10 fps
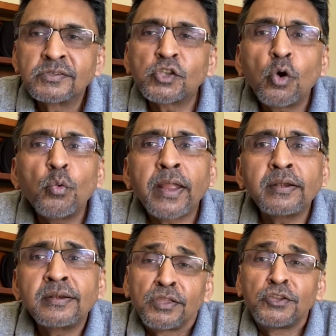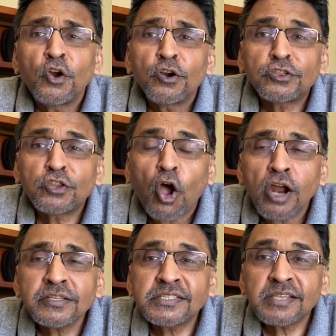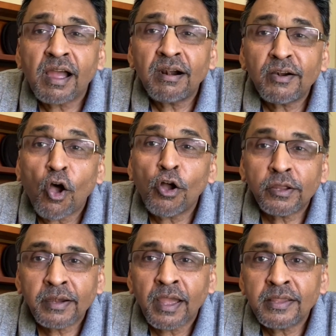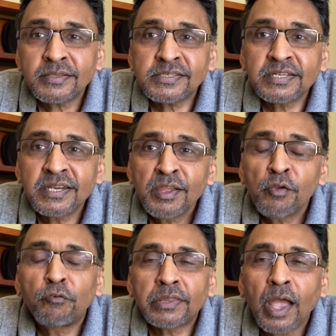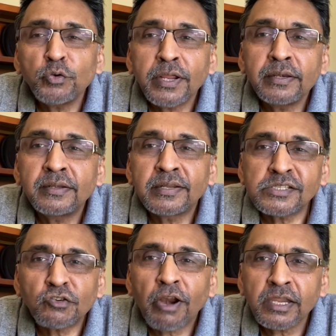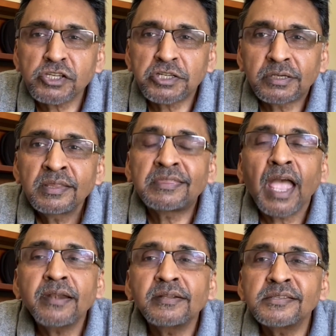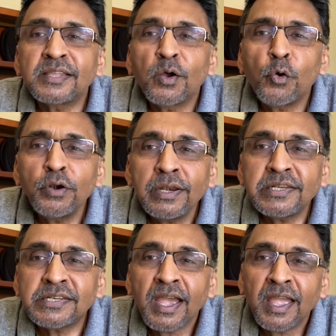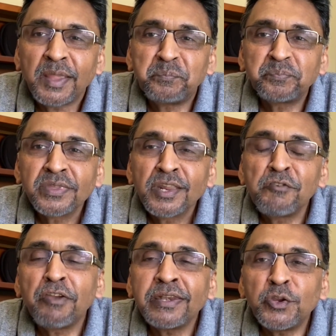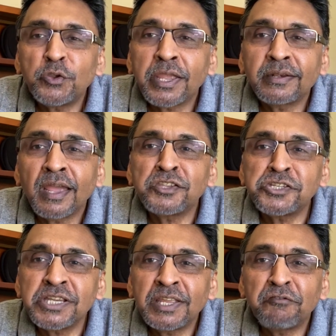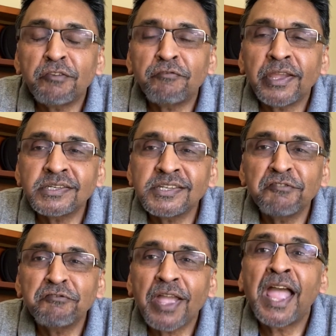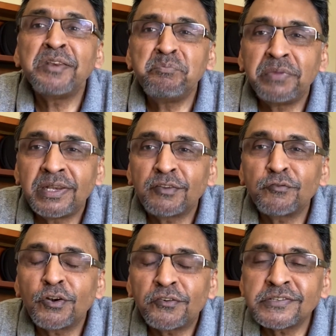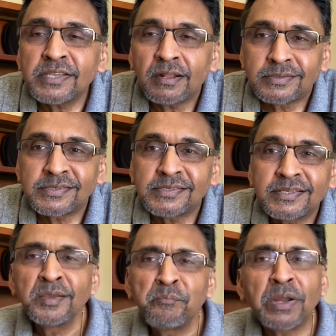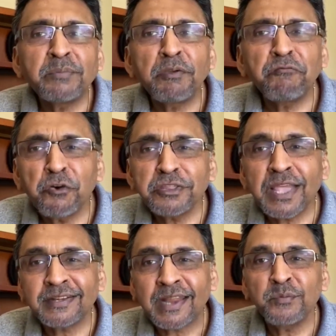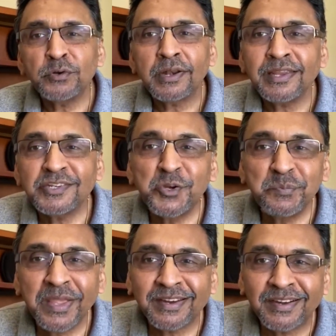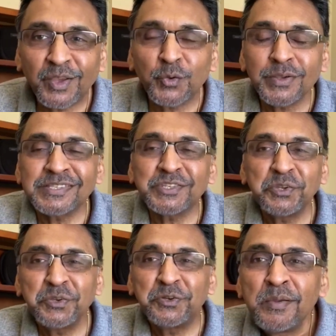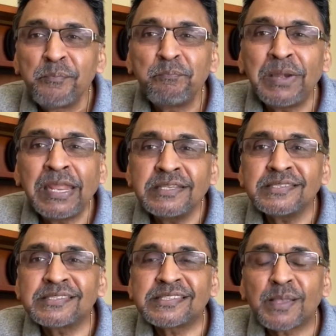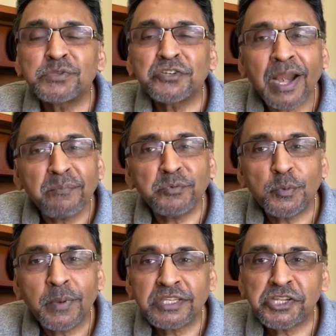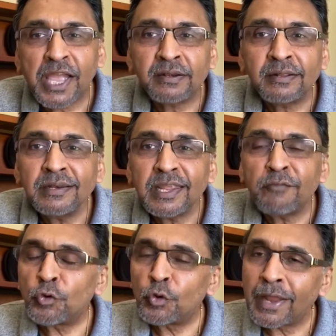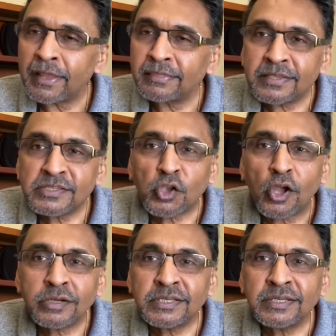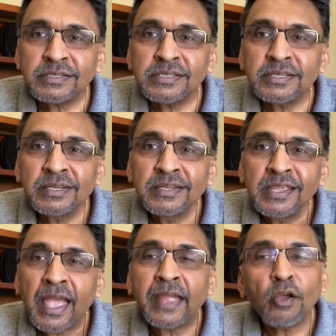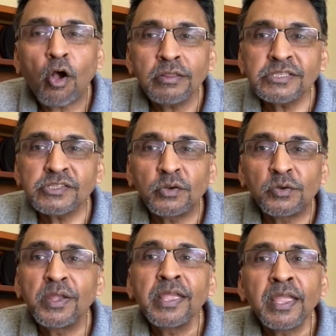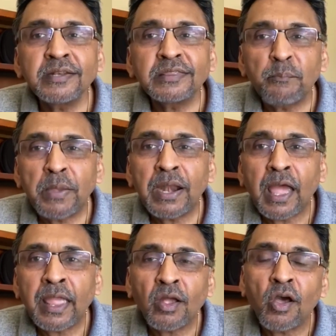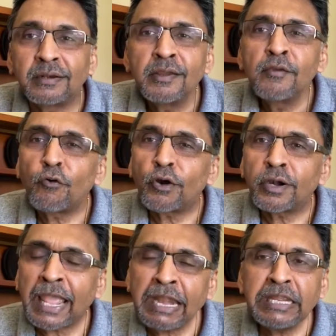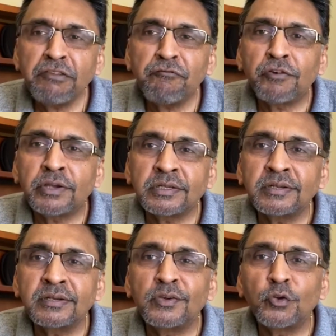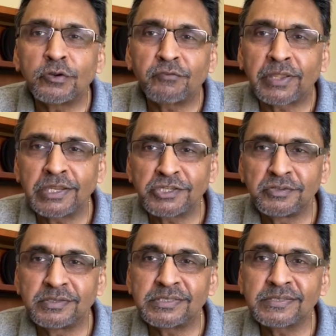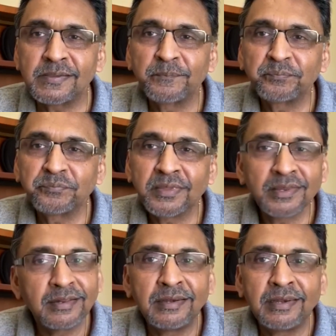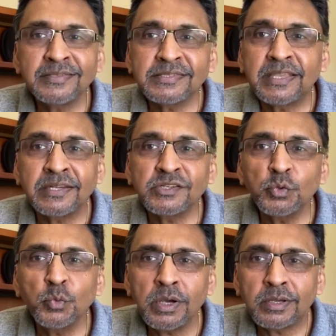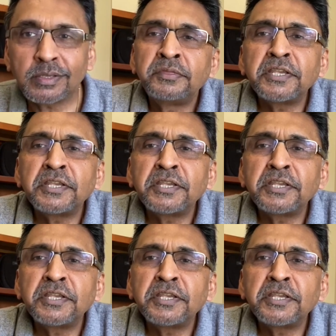So when your thoughts are organized without any distraction, that is the only time when you can achieve effective and meaningful results. But before that, I would like to make a request to you. Please subscribe to my channel if you like this content and also hit the bell icon for any further notifications. Let's get to work.